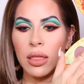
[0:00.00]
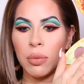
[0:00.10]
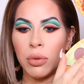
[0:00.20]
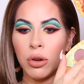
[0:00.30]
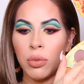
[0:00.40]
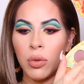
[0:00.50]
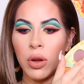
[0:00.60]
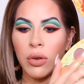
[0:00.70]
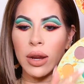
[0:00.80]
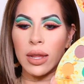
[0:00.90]
the purple
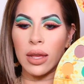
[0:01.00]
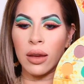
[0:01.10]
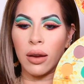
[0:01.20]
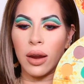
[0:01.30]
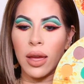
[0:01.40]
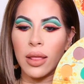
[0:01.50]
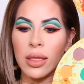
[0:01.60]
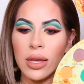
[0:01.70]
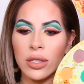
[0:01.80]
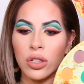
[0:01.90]
one right here, and
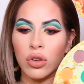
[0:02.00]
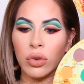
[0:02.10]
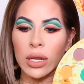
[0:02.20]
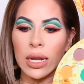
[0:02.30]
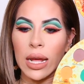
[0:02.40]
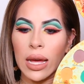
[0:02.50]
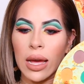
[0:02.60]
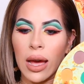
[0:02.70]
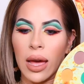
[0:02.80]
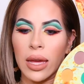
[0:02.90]
this green
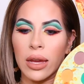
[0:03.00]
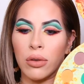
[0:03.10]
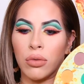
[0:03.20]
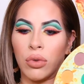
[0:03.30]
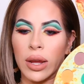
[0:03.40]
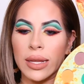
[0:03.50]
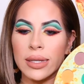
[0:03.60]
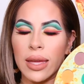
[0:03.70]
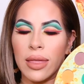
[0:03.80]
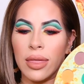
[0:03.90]
guy
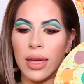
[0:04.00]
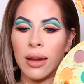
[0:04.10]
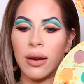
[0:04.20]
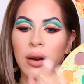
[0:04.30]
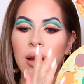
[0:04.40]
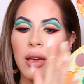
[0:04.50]
right there.